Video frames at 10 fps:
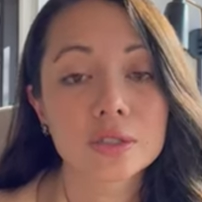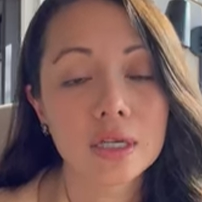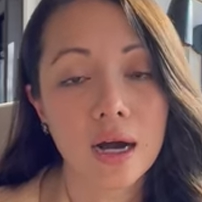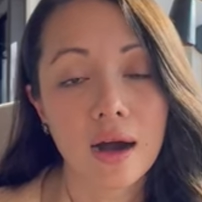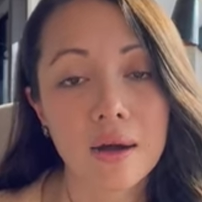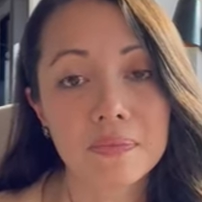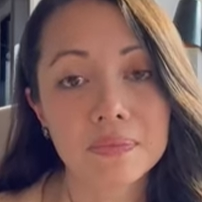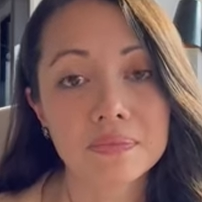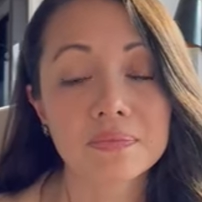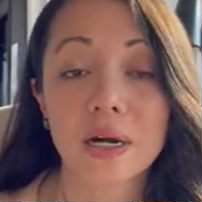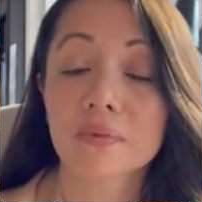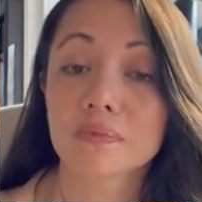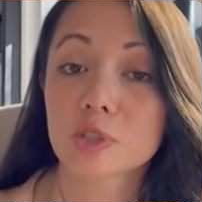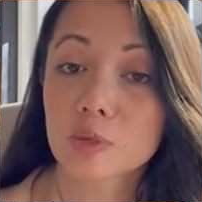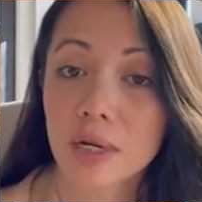um,
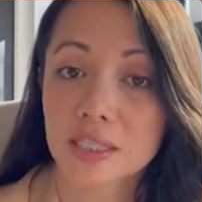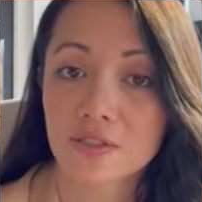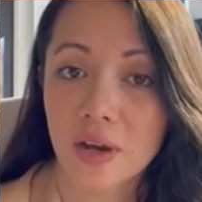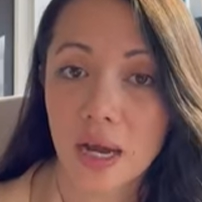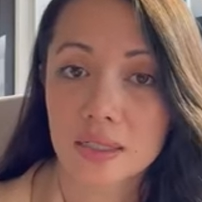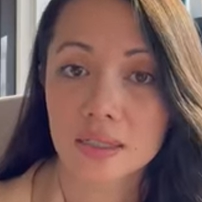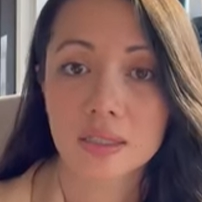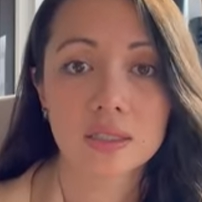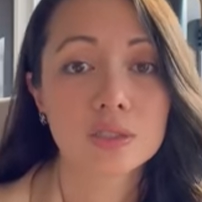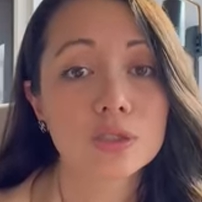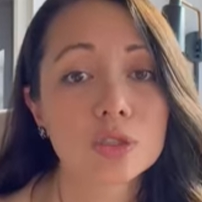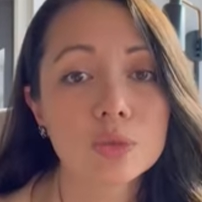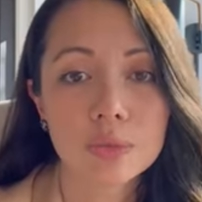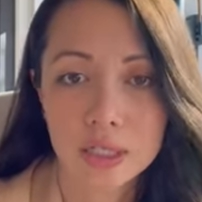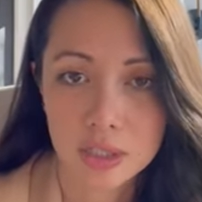but too much fat,
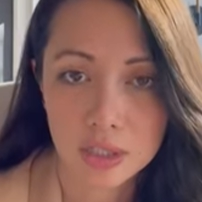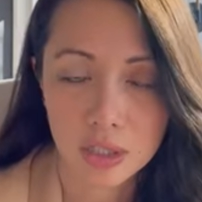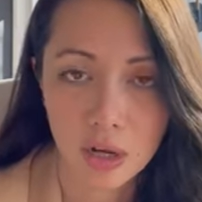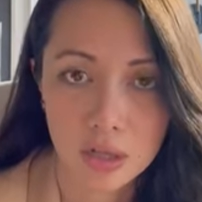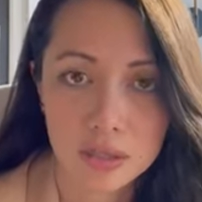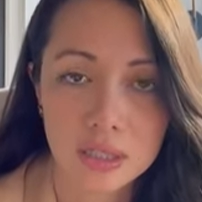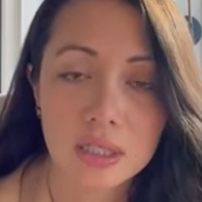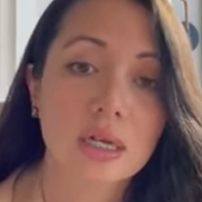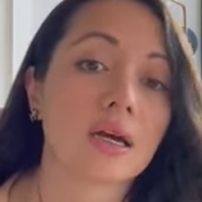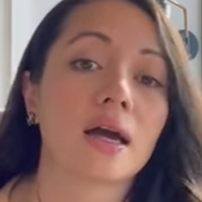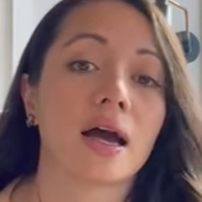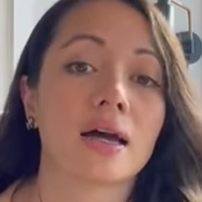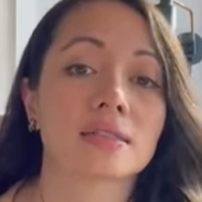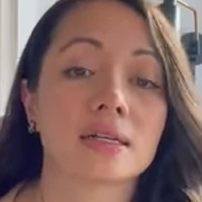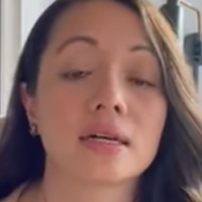too much salt
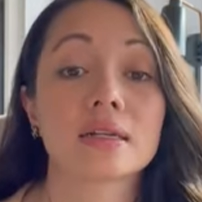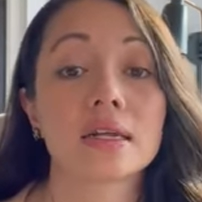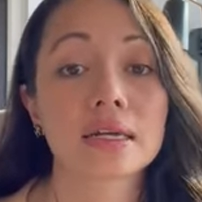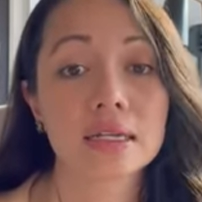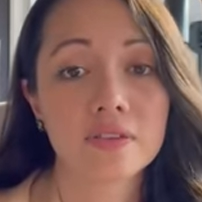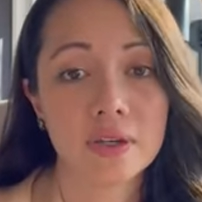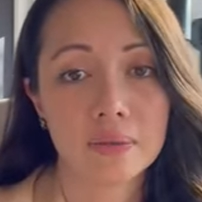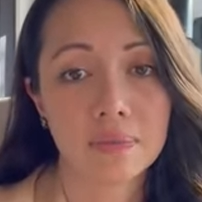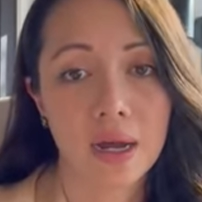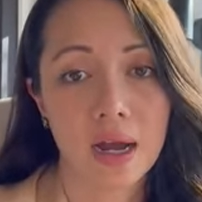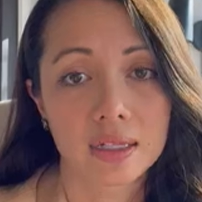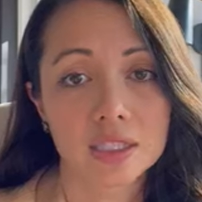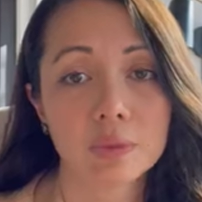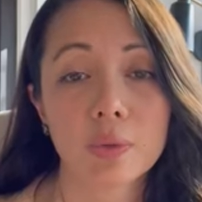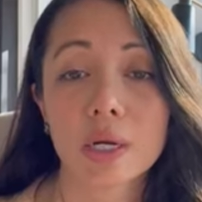has a negative impact.
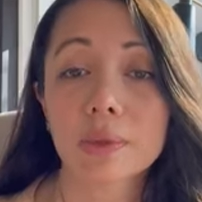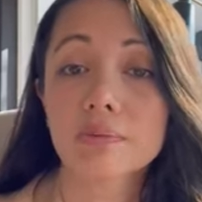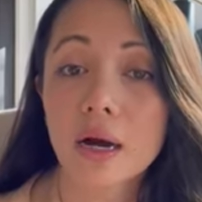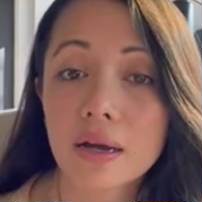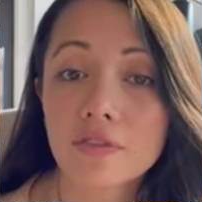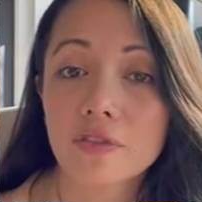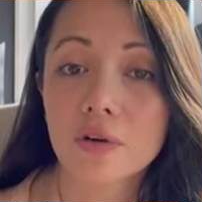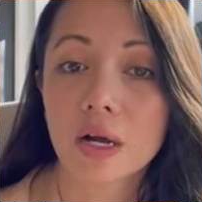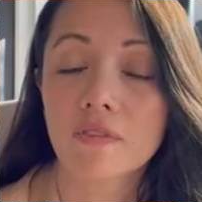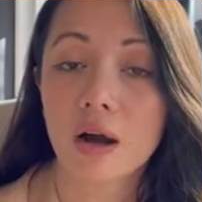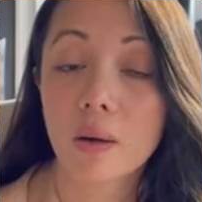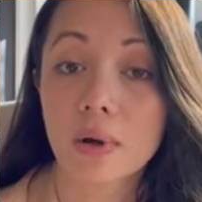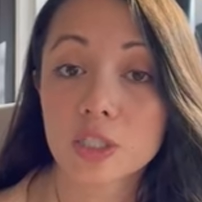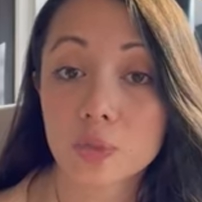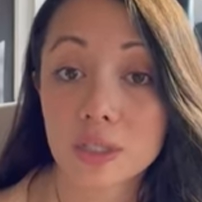So we wanna be mindful of how
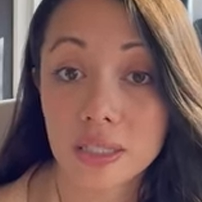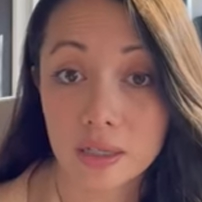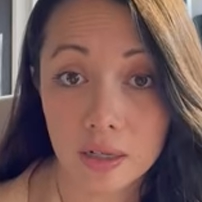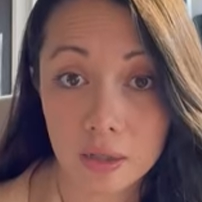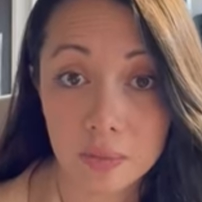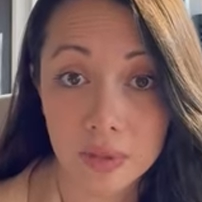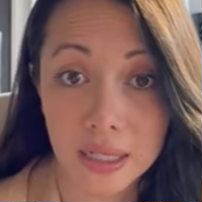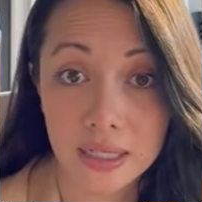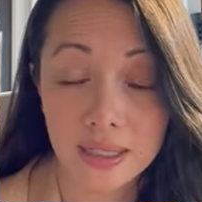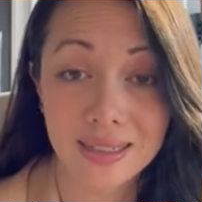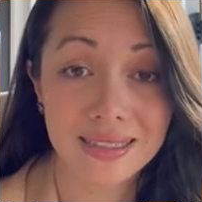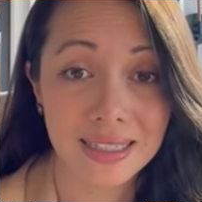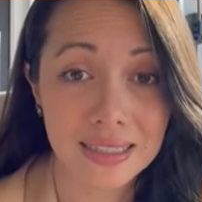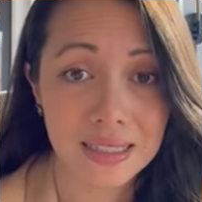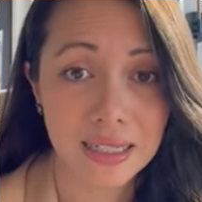much we eat on our plate on a
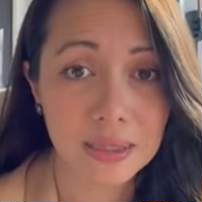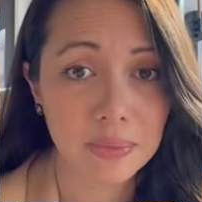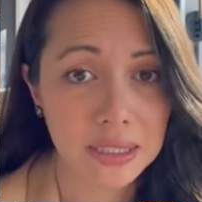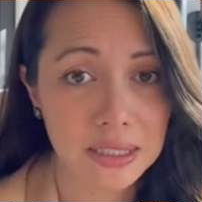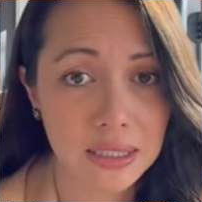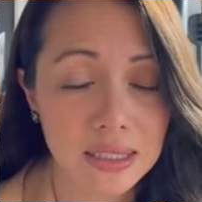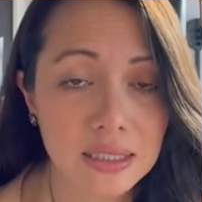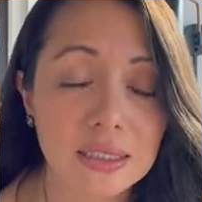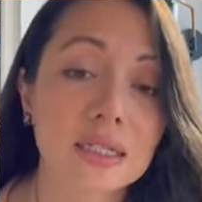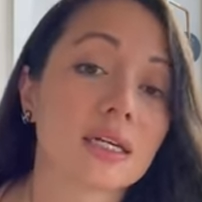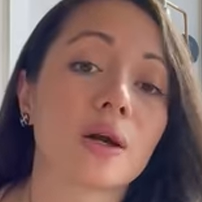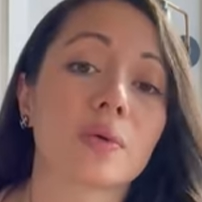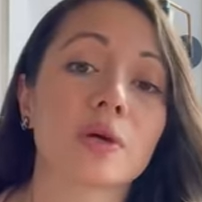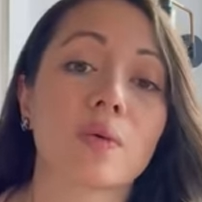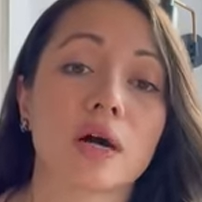day-to-day -day basis.
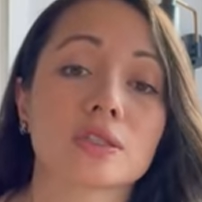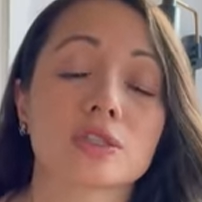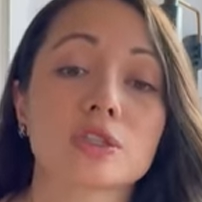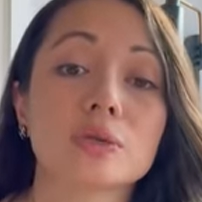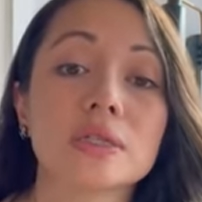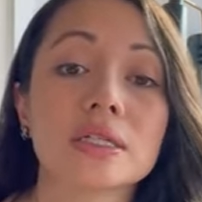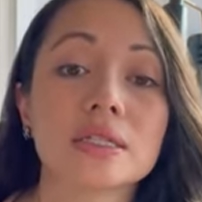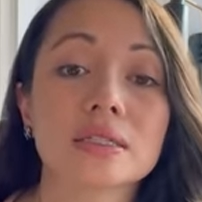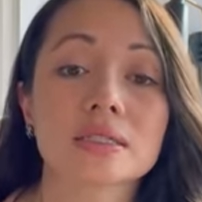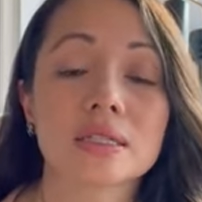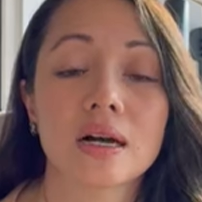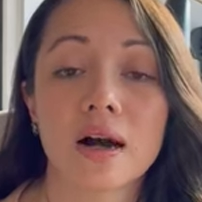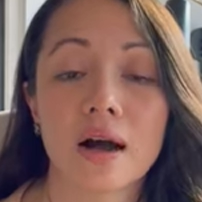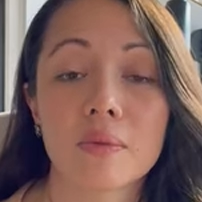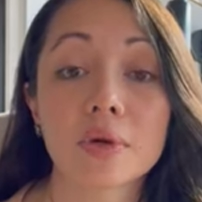We want to eat,
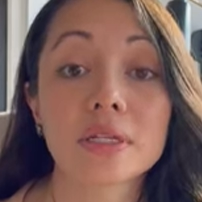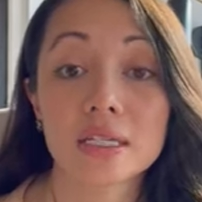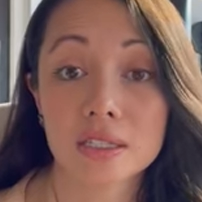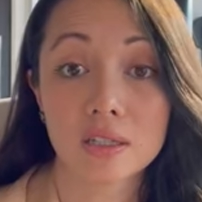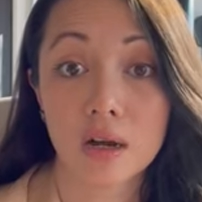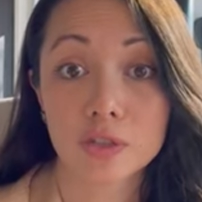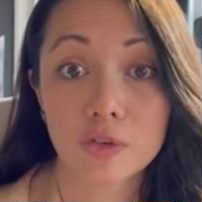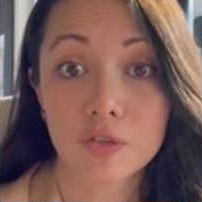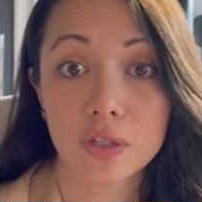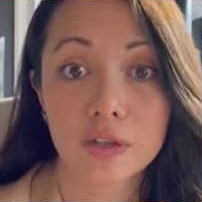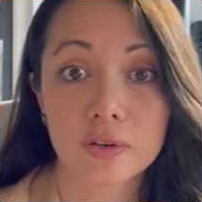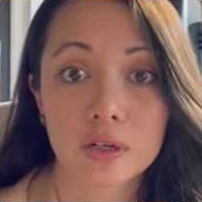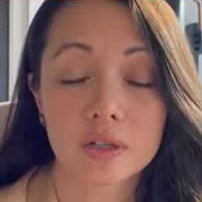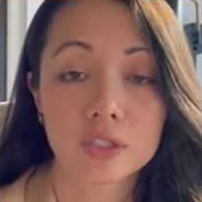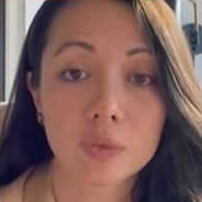um, we need salt for
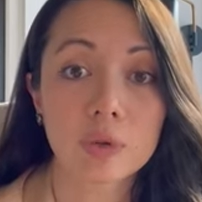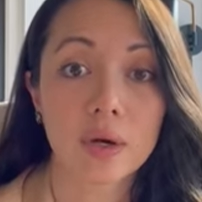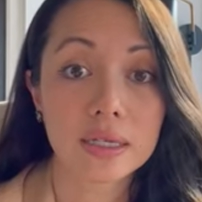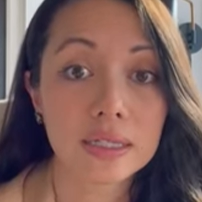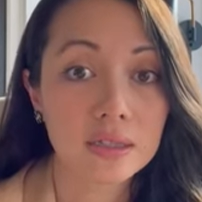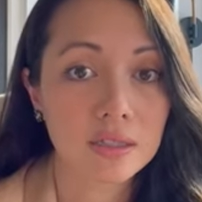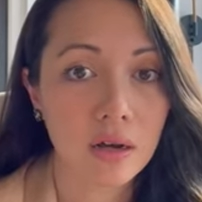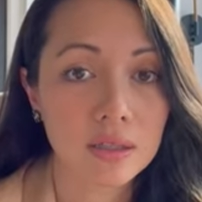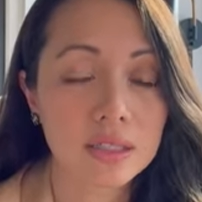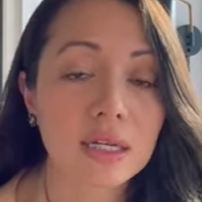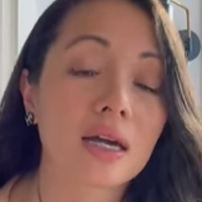flavor. So we wanna eat salt,